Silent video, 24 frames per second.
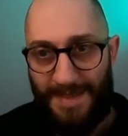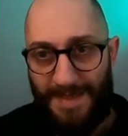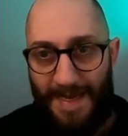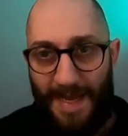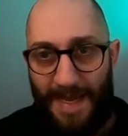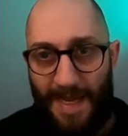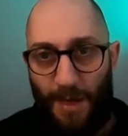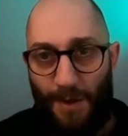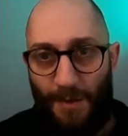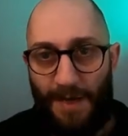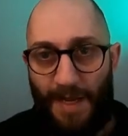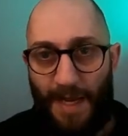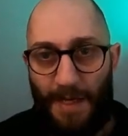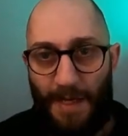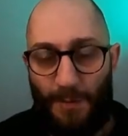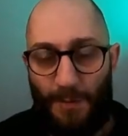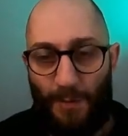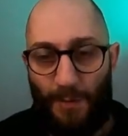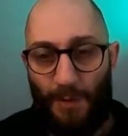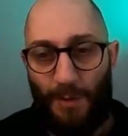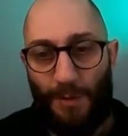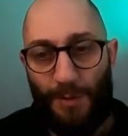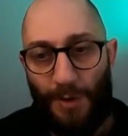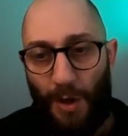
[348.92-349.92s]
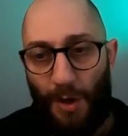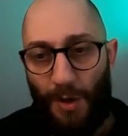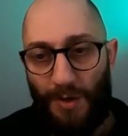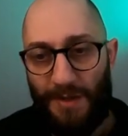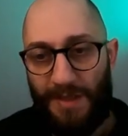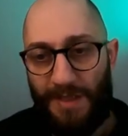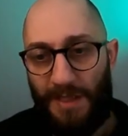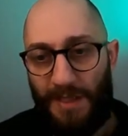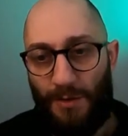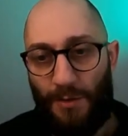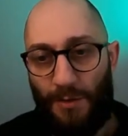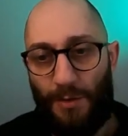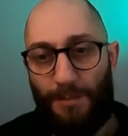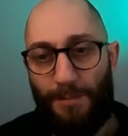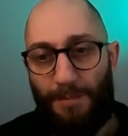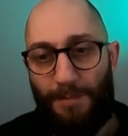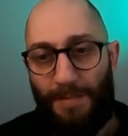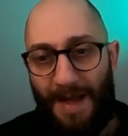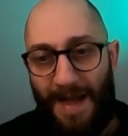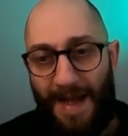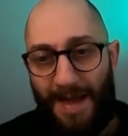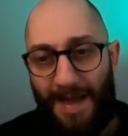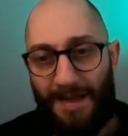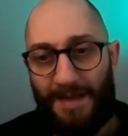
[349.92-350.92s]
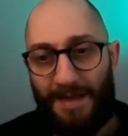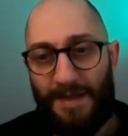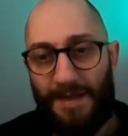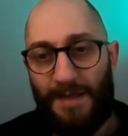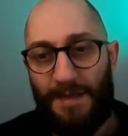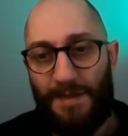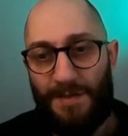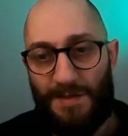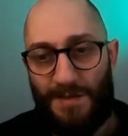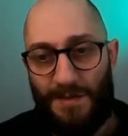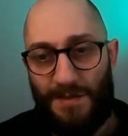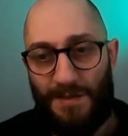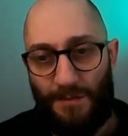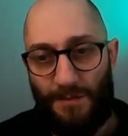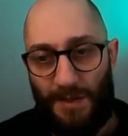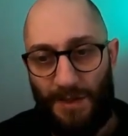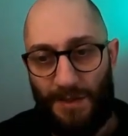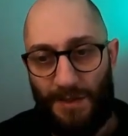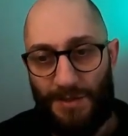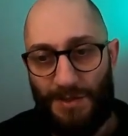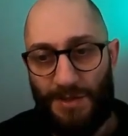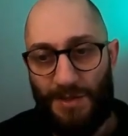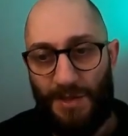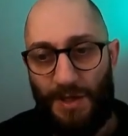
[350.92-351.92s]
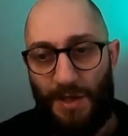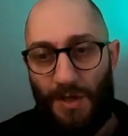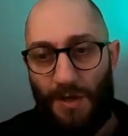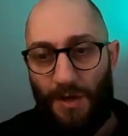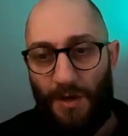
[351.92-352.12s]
down and it will not heal back too much.